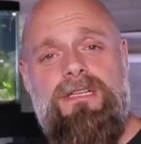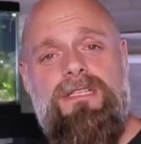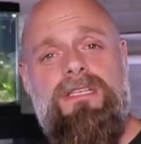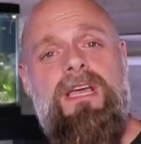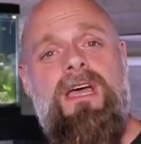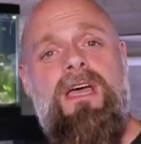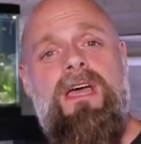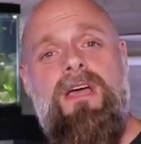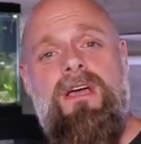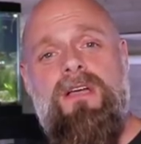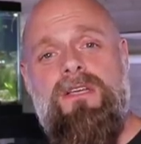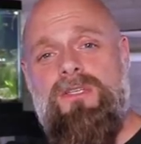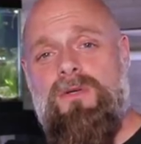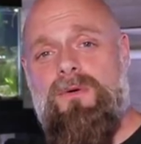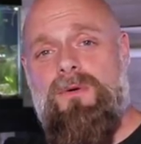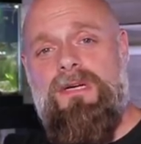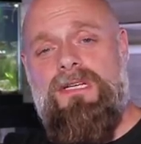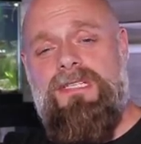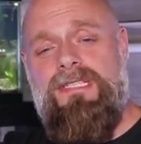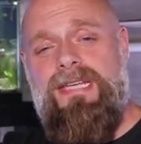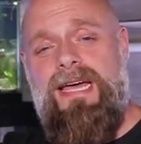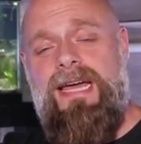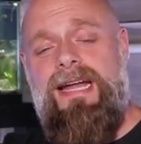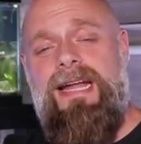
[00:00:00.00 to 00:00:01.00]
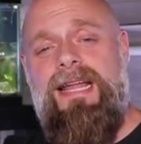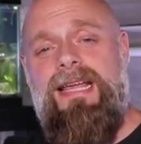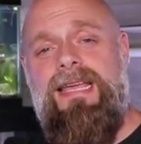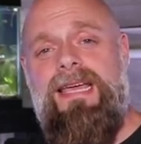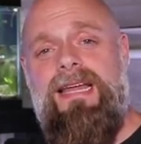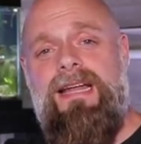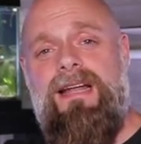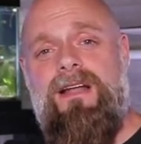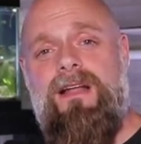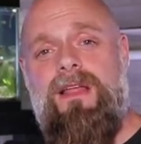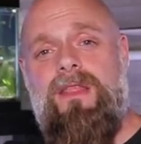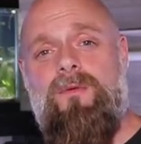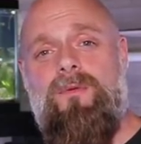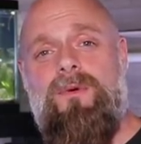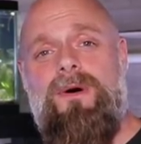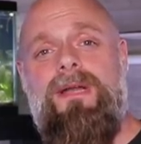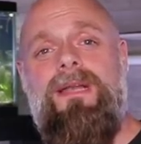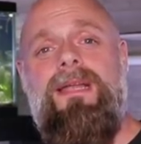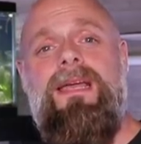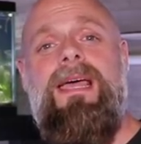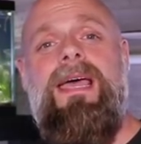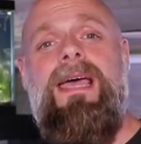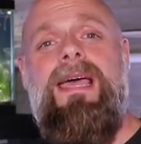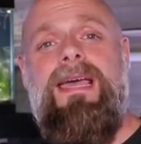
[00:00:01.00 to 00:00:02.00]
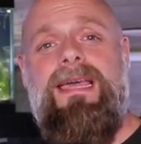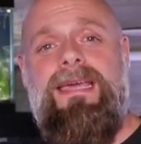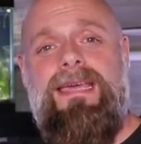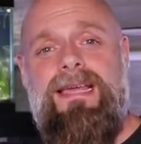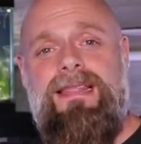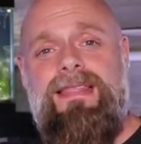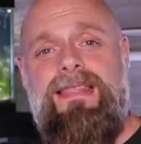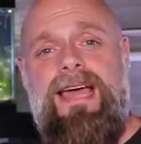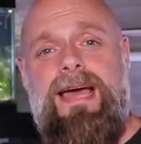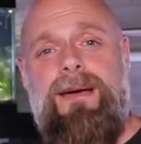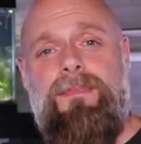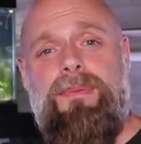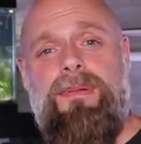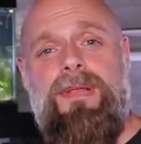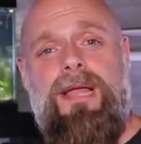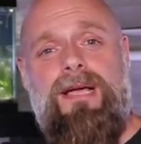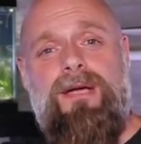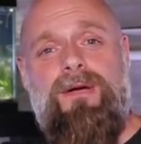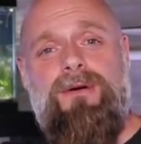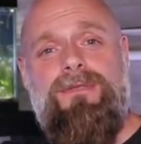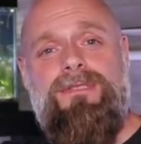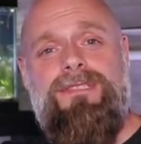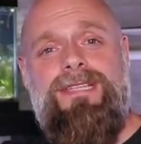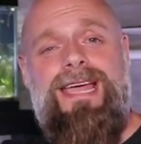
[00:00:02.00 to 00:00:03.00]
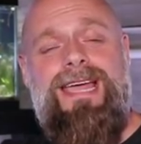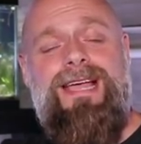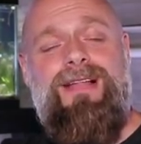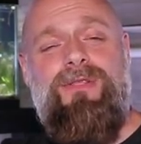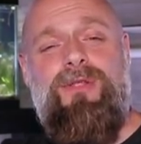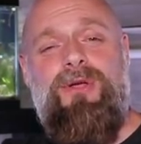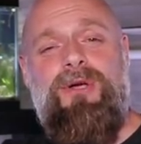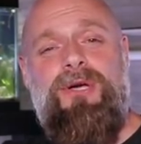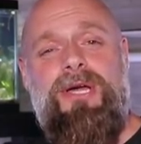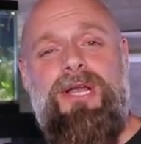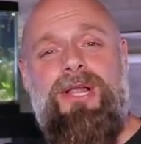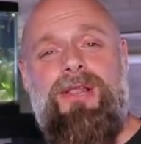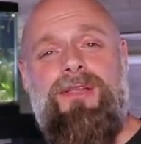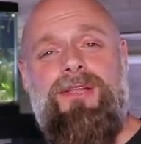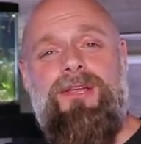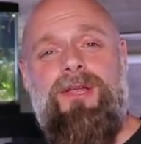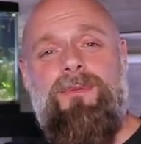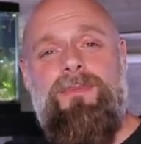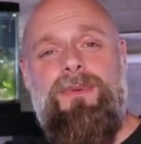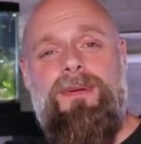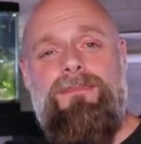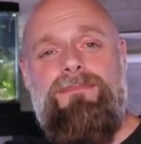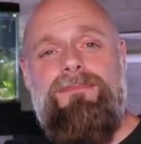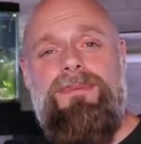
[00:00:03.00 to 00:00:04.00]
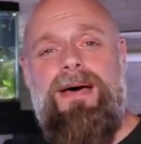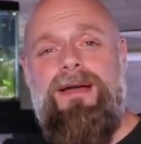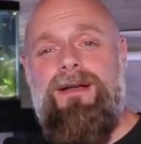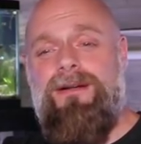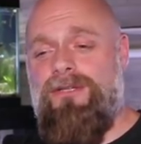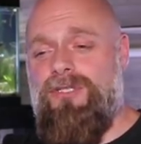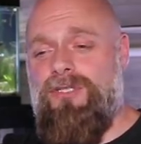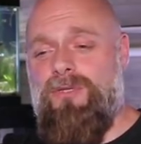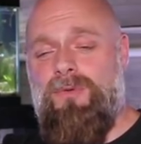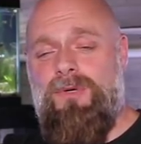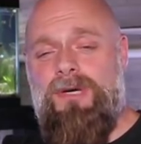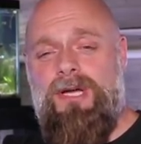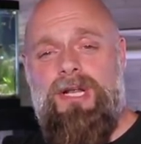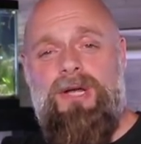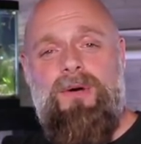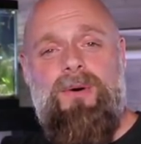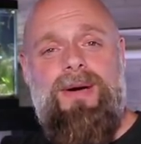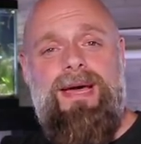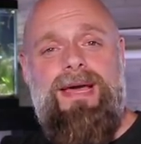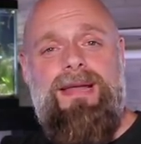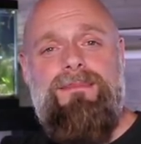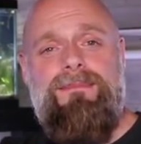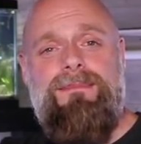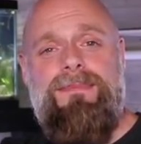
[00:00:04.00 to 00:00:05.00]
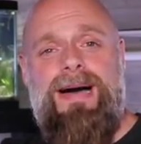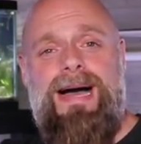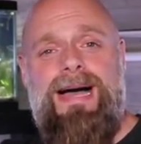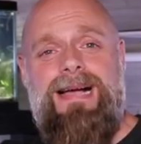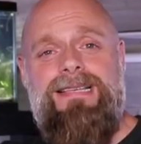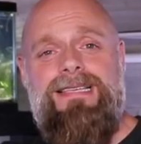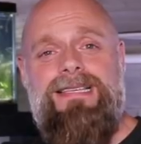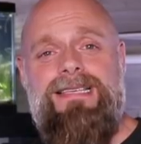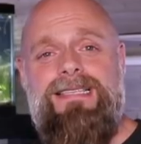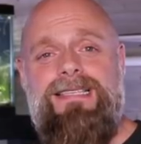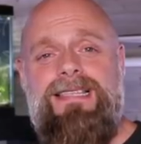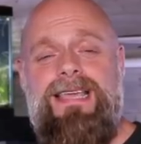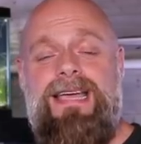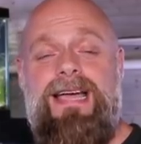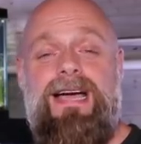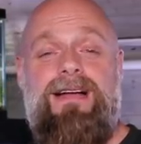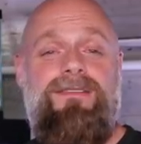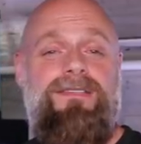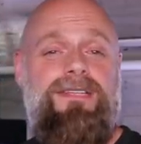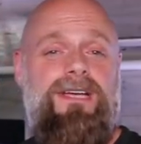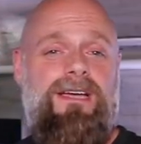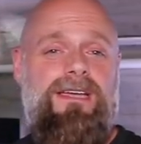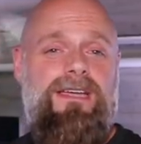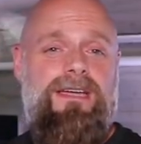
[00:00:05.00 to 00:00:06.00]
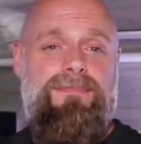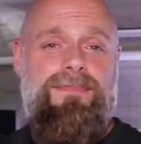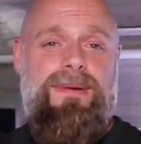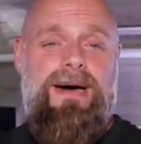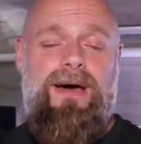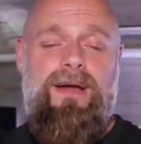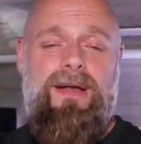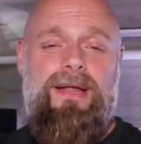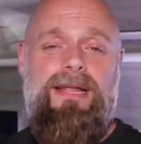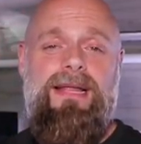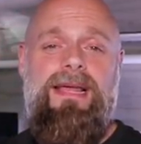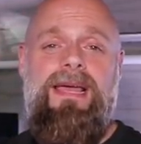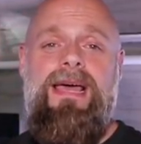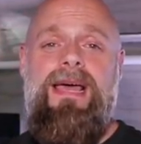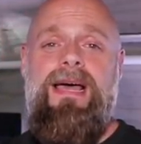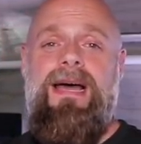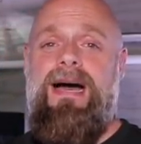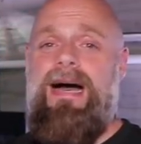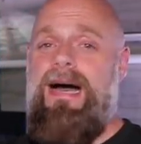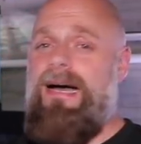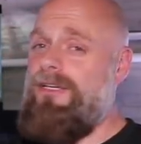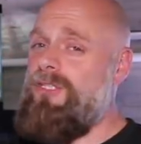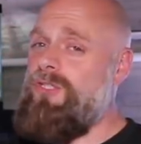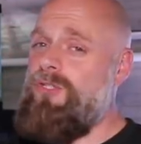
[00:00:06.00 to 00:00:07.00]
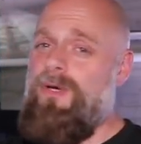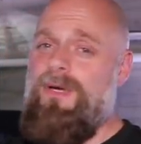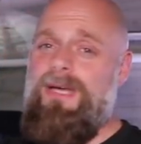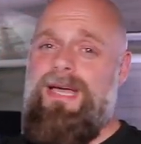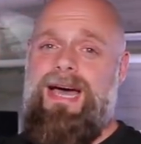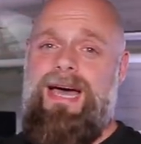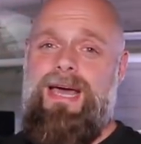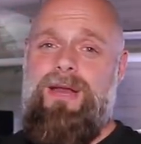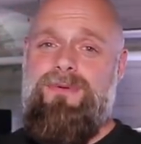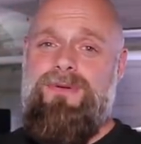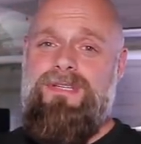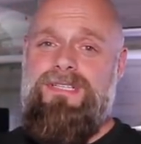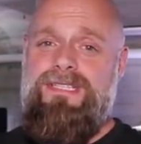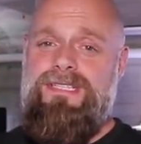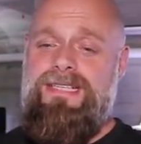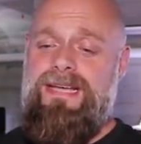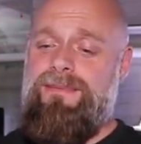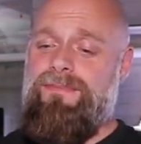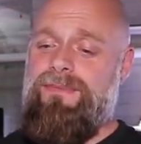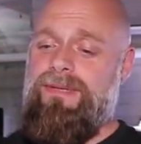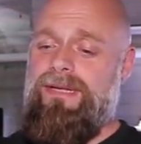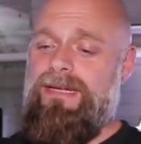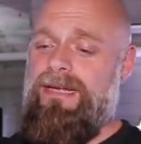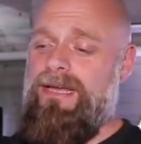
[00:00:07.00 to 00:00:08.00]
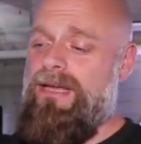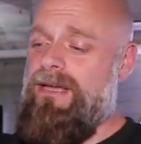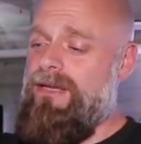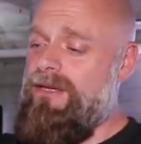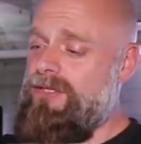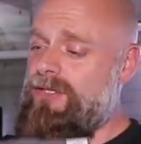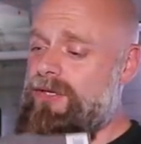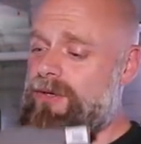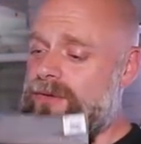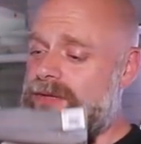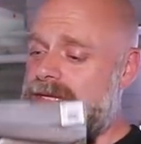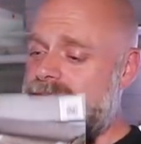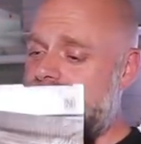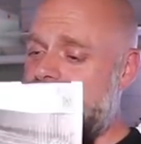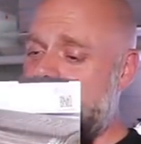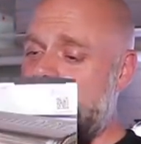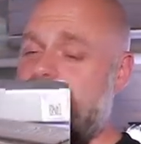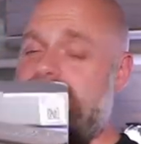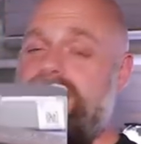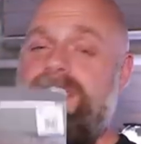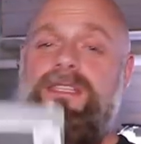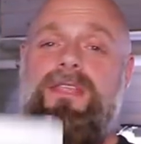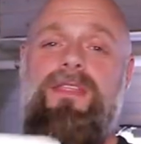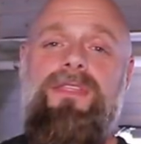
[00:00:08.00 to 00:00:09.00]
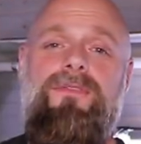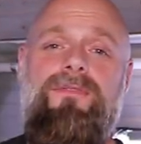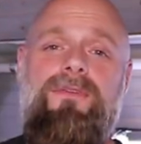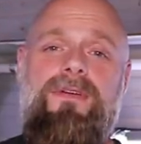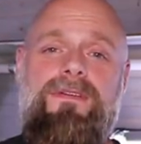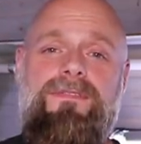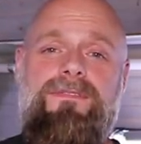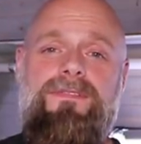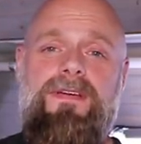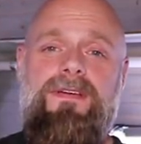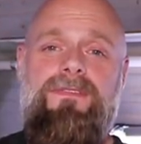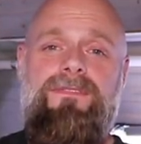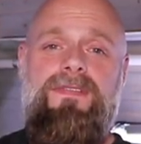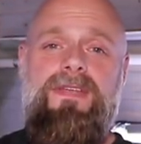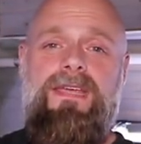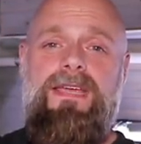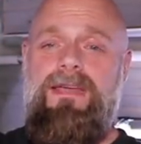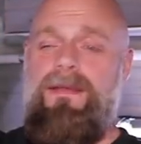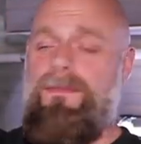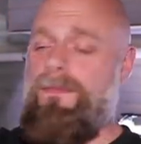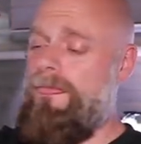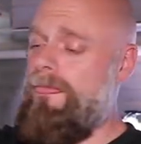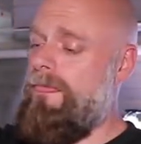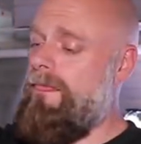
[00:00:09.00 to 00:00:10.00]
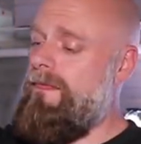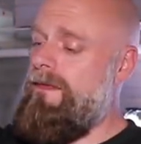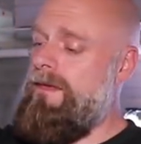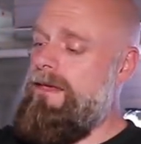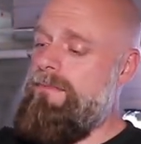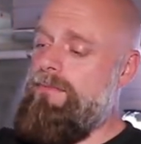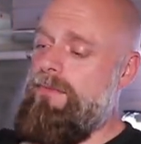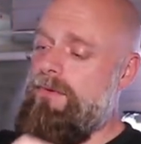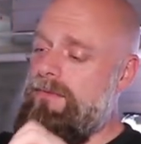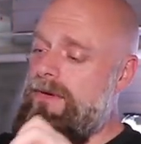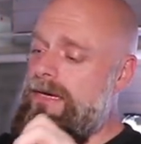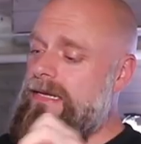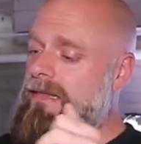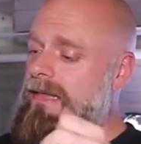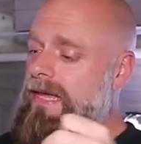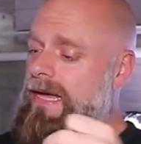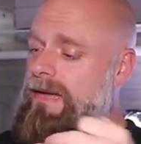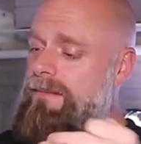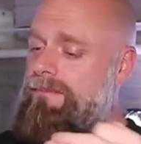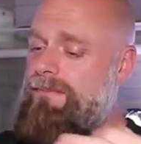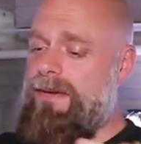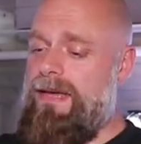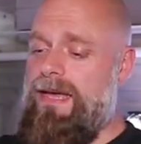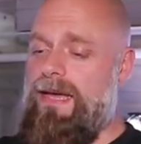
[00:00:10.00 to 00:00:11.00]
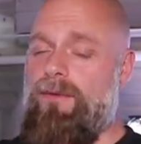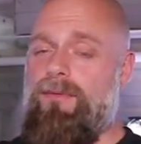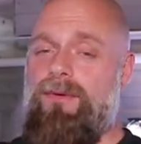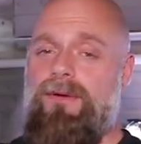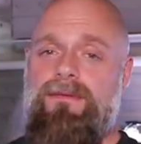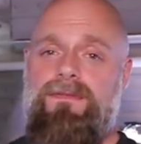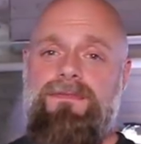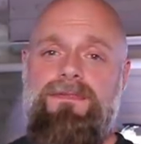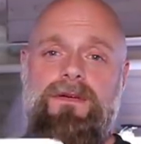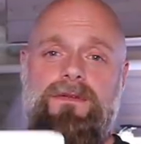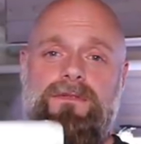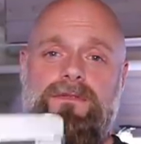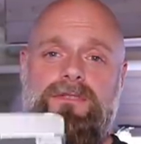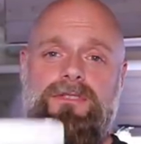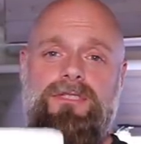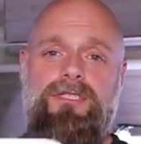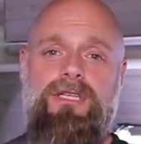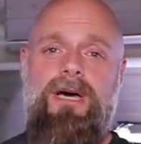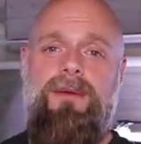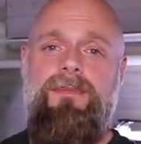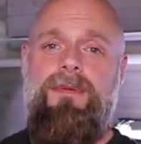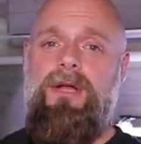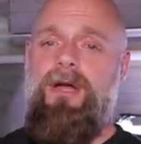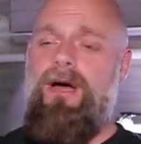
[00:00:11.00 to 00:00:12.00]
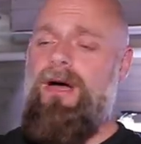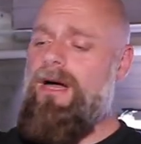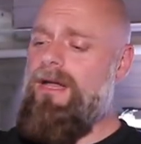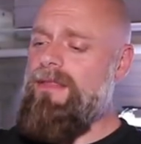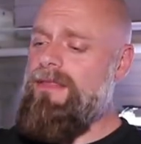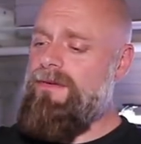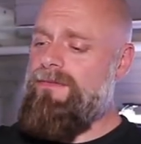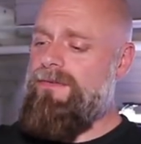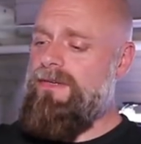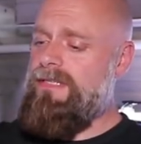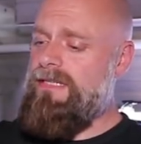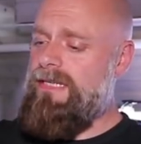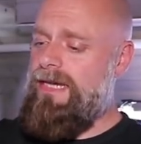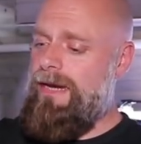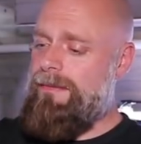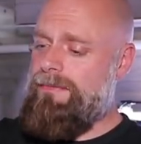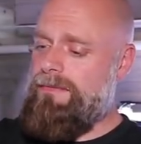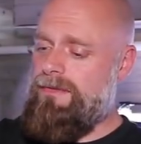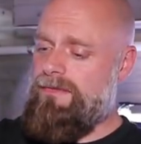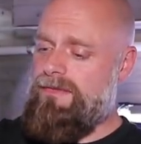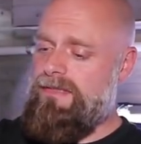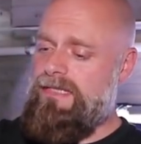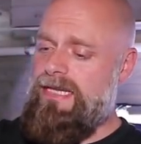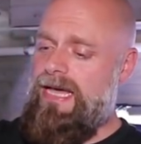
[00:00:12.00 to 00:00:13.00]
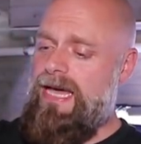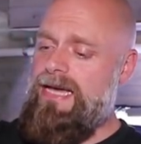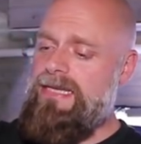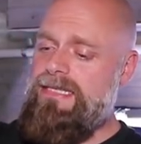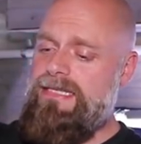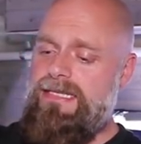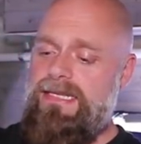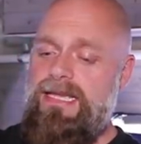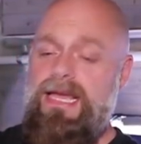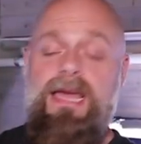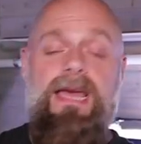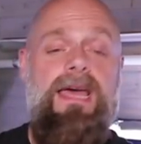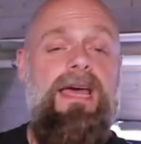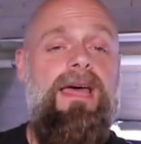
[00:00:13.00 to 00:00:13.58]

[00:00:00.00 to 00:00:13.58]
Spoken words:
us, so we're excited to get another one, get that pleco tank looking a little bit better. So we're going to go ahead and box this thing. I'll tell you about it. I'll show you how to assemble it. So this is the 350. The Marineland Penguin filters come in all different types of sizes.